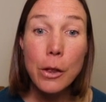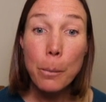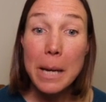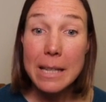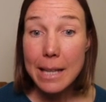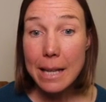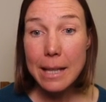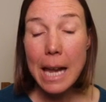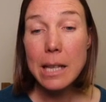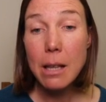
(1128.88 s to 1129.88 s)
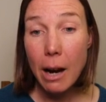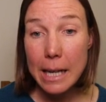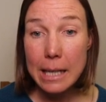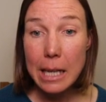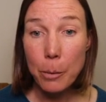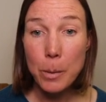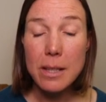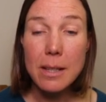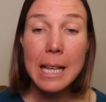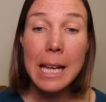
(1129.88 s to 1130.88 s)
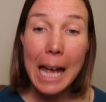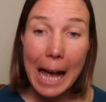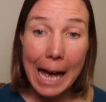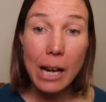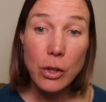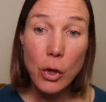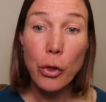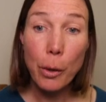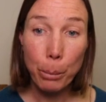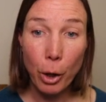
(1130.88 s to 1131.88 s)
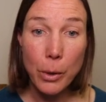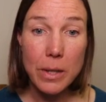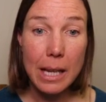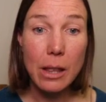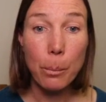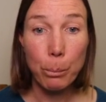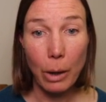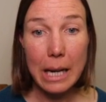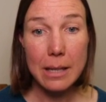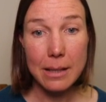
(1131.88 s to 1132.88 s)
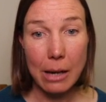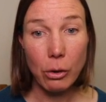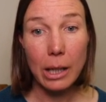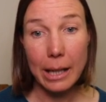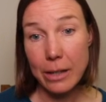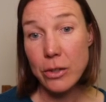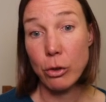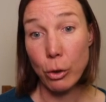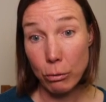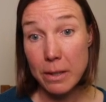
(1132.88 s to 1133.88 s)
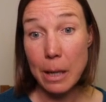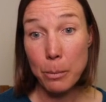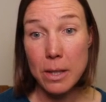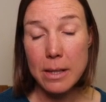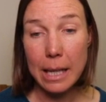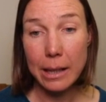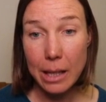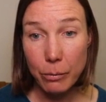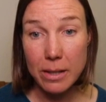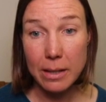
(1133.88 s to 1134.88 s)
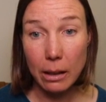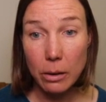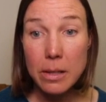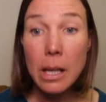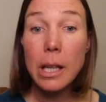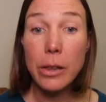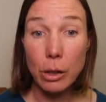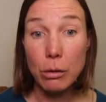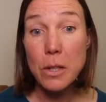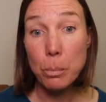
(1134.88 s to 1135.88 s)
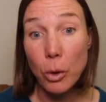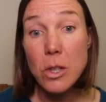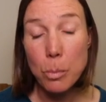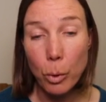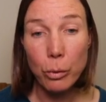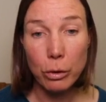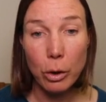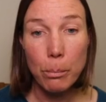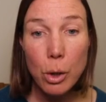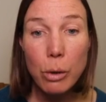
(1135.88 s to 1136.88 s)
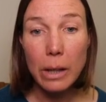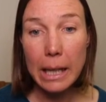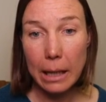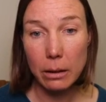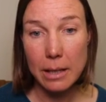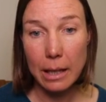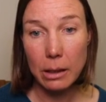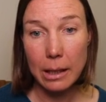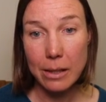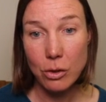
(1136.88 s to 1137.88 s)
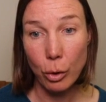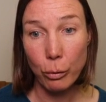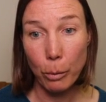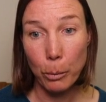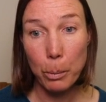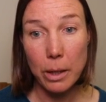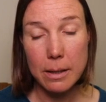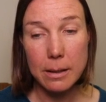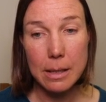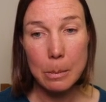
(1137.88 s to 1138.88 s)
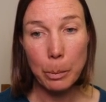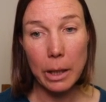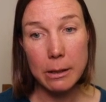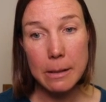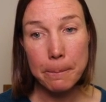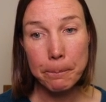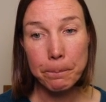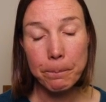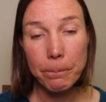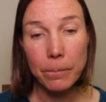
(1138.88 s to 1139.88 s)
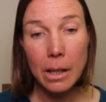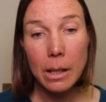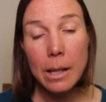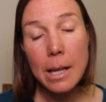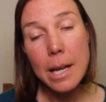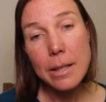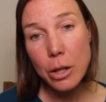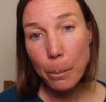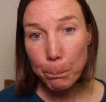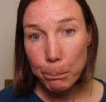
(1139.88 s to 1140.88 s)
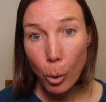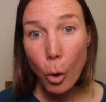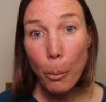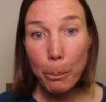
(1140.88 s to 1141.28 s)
The PCSK9 inhibitors act on the protein that breaks down cholesterol receptors in liver cells that are responsible for removing LDL cholesterol from a person's blood. So the more